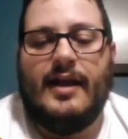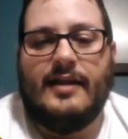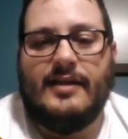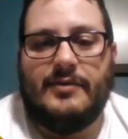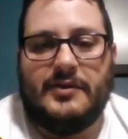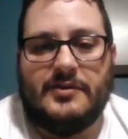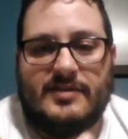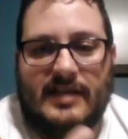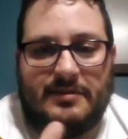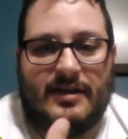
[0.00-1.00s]
and they will either
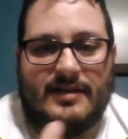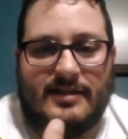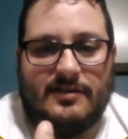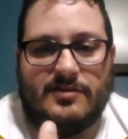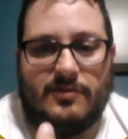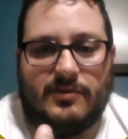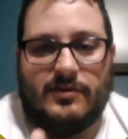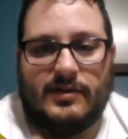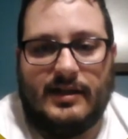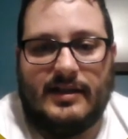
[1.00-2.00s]
stabilize it in the
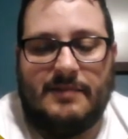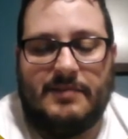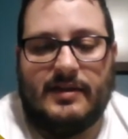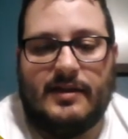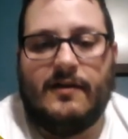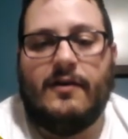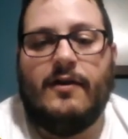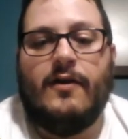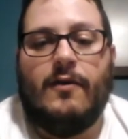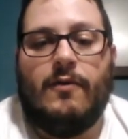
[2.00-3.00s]
soil and keep it there,
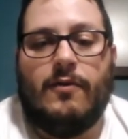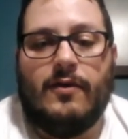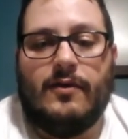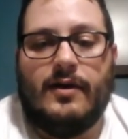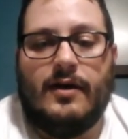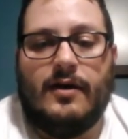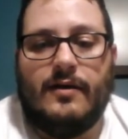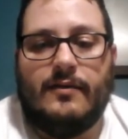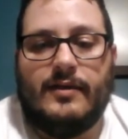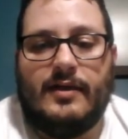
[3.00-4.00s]
or
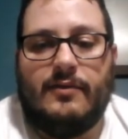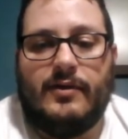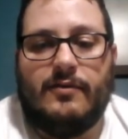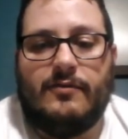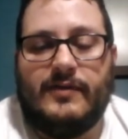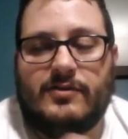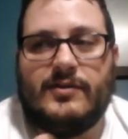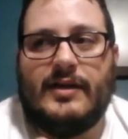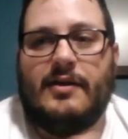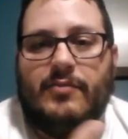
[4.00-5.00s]
they will
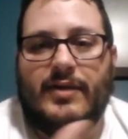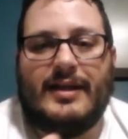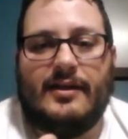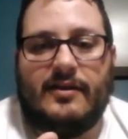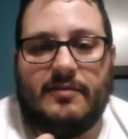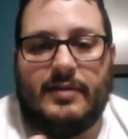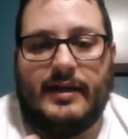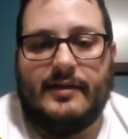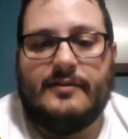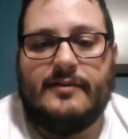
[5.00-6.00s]
filter it out and bring it into the plant.